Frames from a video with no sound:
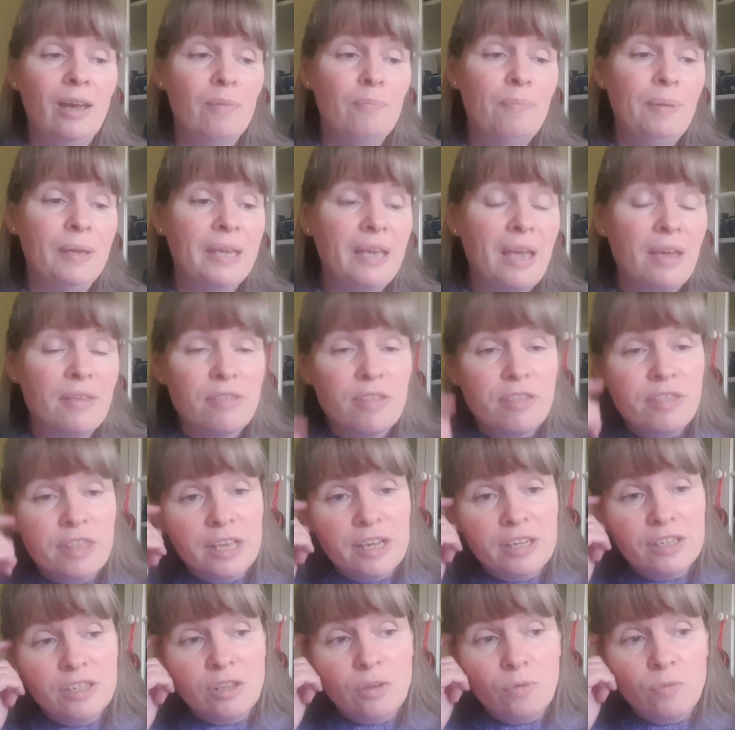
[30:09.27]
pick out the
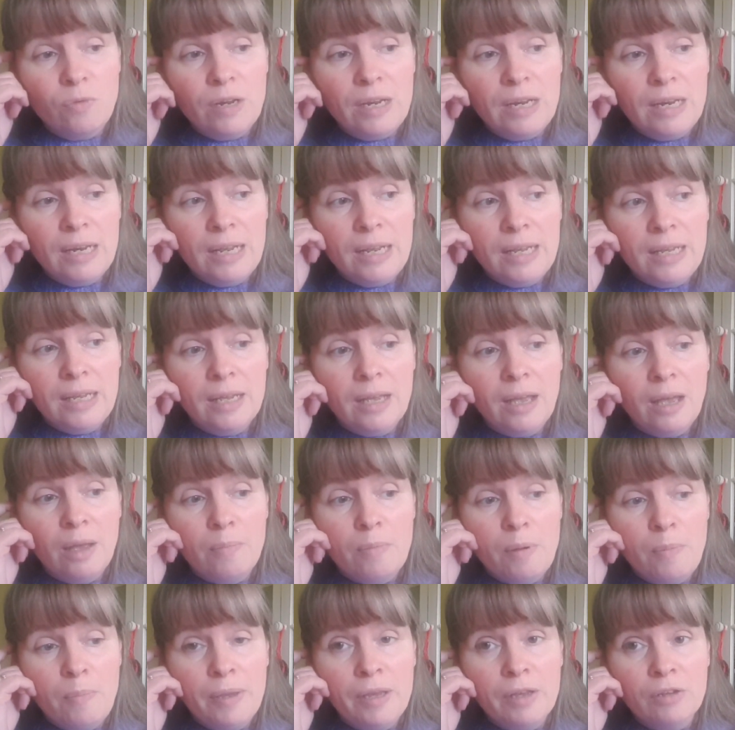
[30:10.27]
things that really
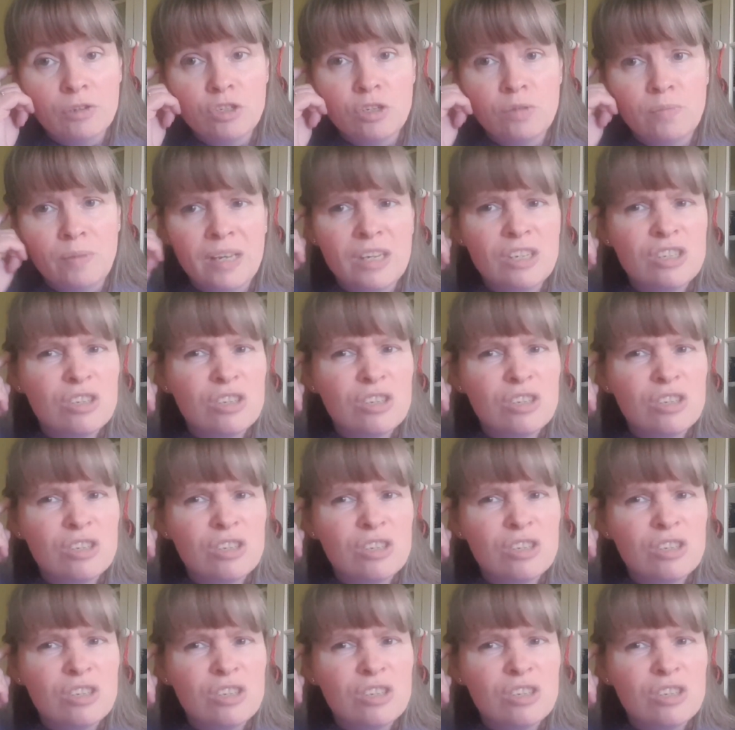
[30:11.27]
appealed to me.